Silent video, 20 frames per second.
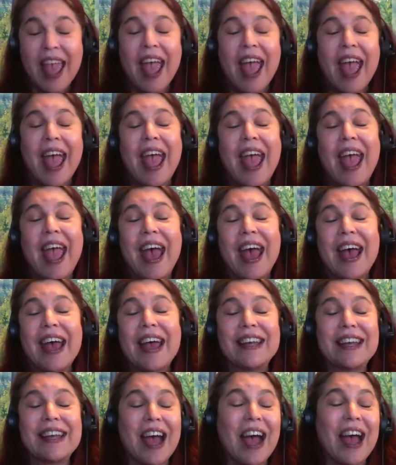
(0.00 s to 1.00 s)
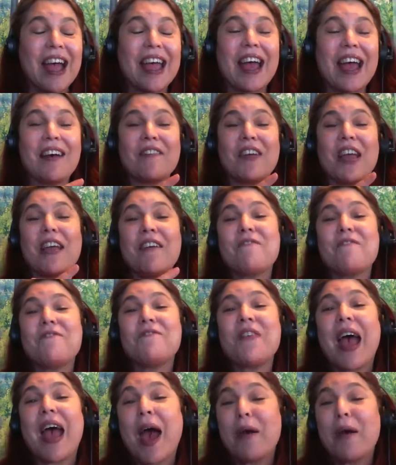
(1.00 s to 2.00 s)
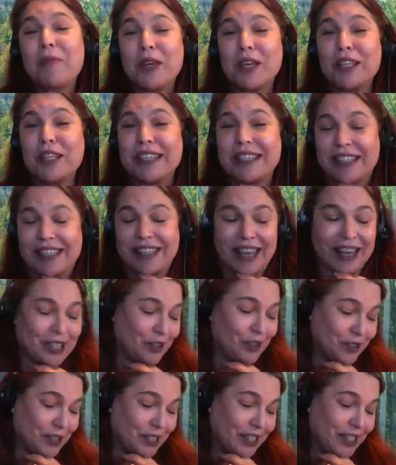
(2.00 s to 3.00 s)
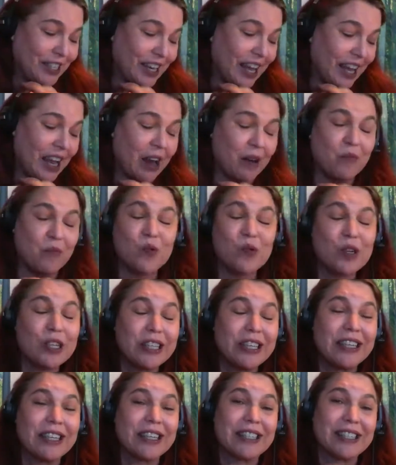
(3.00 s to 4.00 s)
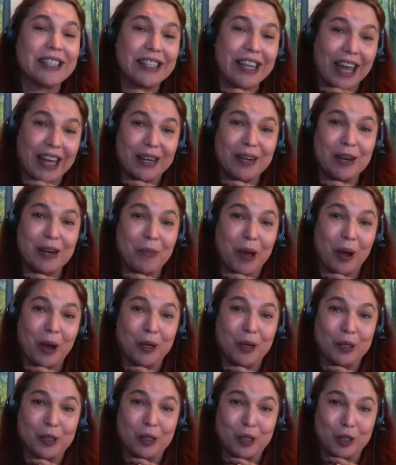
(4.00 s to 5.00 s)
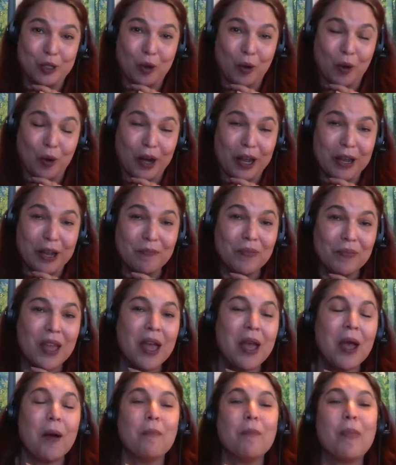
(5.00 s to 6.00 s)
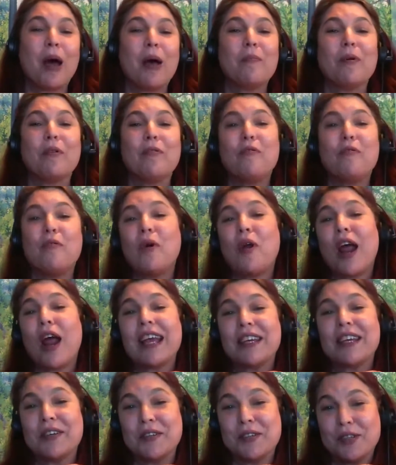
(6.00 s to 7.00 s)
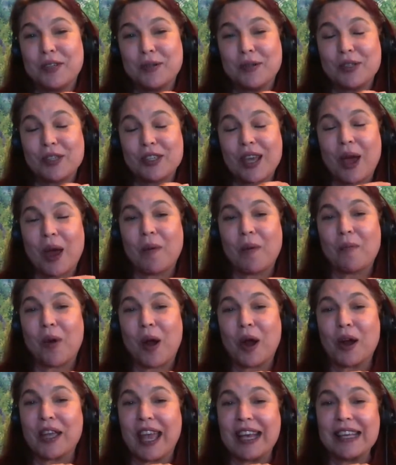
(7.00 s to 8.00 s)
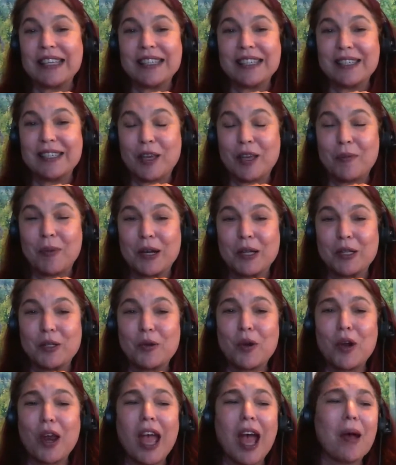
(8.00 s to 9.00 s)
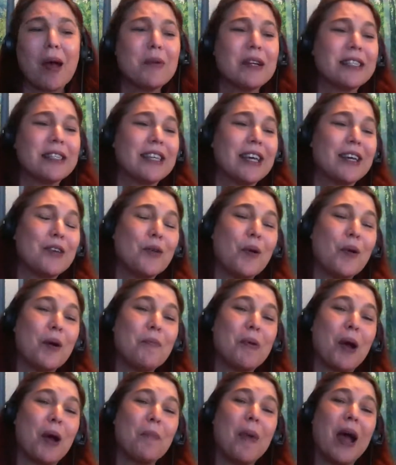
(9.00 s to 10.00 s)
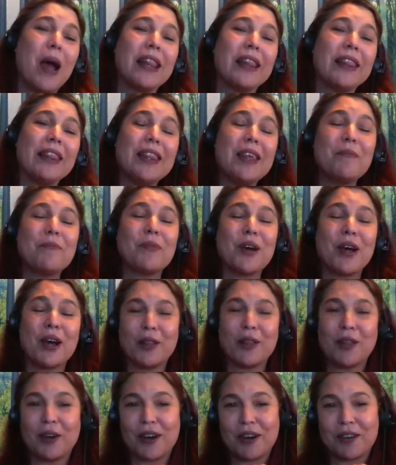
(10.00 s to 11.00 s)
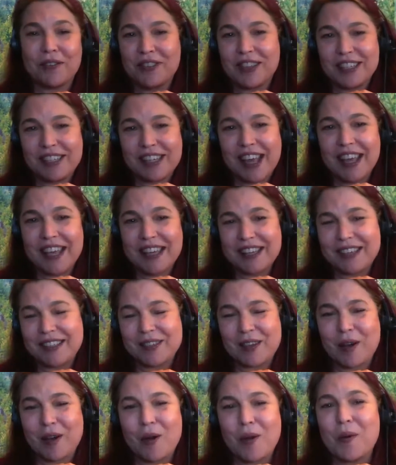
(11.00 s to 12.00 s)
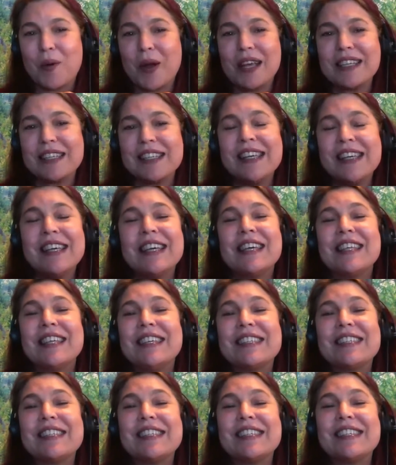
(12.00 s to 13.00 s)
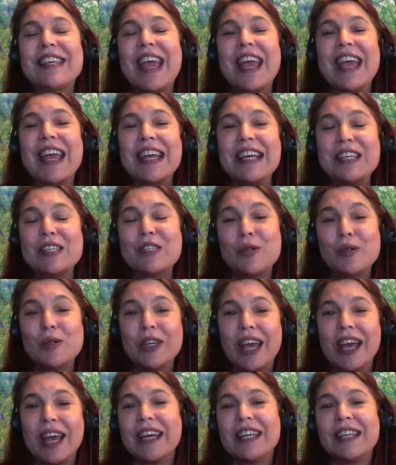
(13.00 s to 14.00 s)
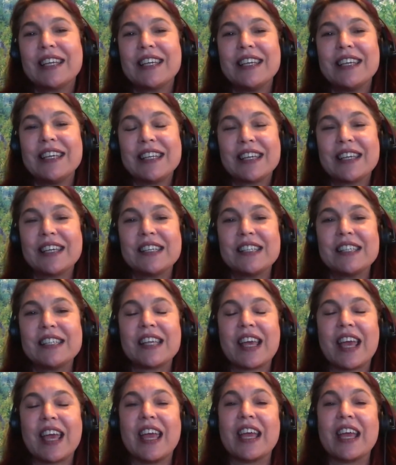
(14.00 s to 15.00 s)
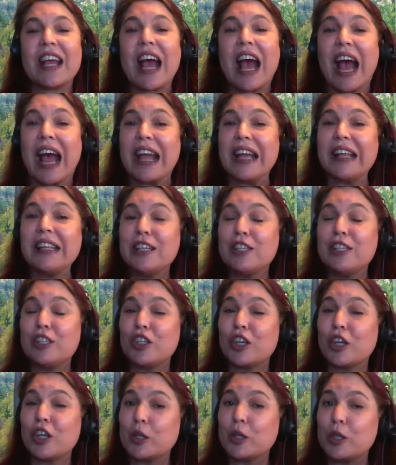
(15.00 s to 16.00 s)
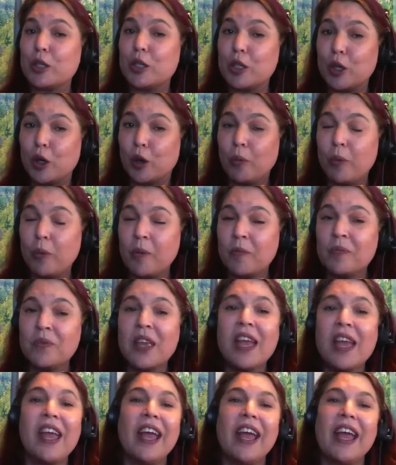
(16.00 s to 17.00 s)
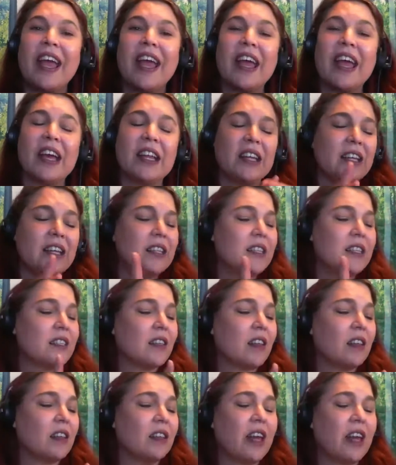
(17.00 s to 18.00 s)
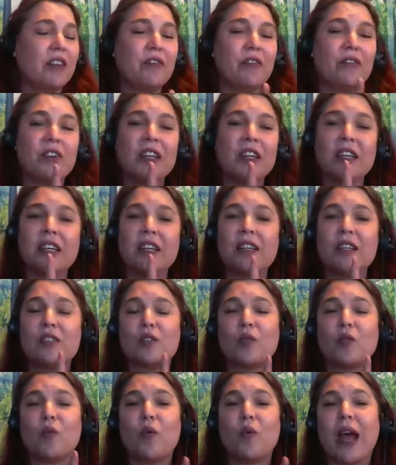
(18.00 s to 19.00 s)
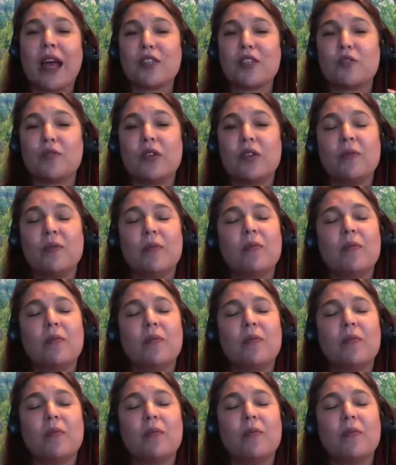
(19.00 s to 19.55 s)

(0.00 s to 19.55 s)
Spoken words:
And I have a fabulous guest for us today. I'm really excited about her story. But before I introduce our guest and tell you about a story, I'm going to tell you about my lip color of the day. As always, this is Hazelnut. It is a Kylie Jenner dupe. And it is lead-free. It is wax-free.